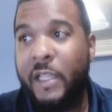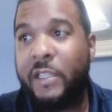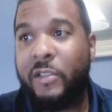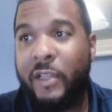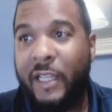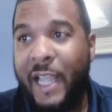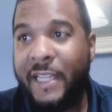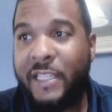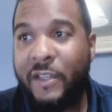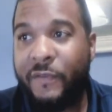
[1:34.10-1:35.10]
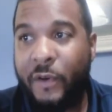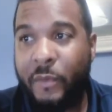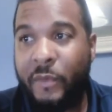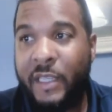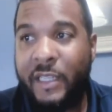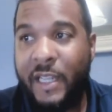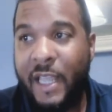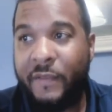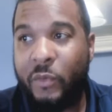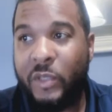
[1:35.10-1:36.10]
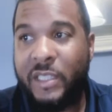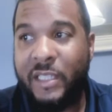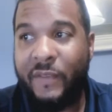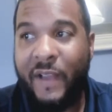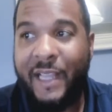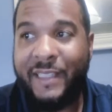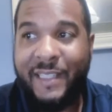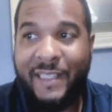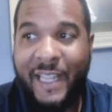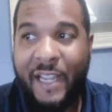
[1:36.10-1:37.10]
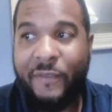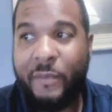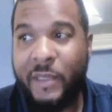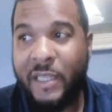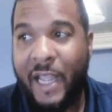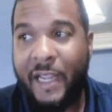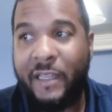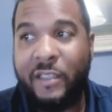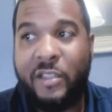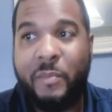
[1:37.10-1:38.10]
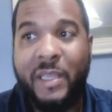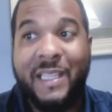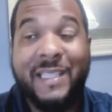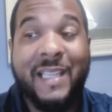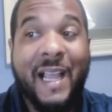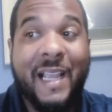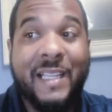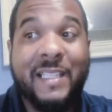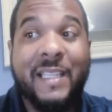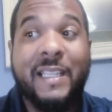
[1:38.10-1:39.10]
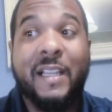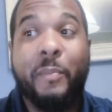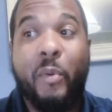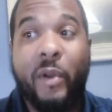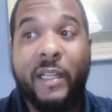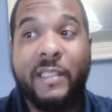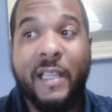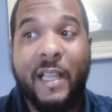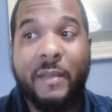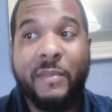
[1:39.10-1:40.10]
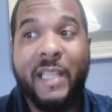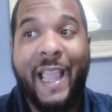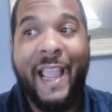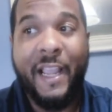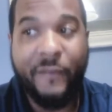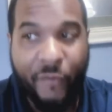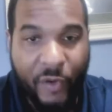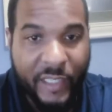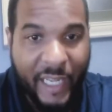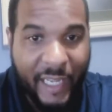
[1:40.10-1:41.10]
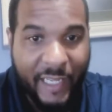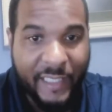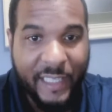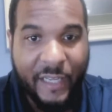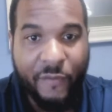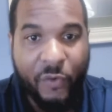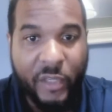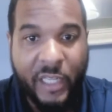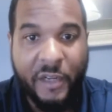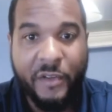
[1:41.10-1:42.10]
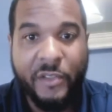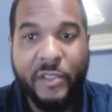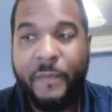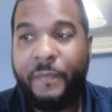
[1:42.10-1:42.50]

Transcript: So the lights in the firmament in the heaven was to divide the day from the night, to be signs and appointed times, and for days and for years.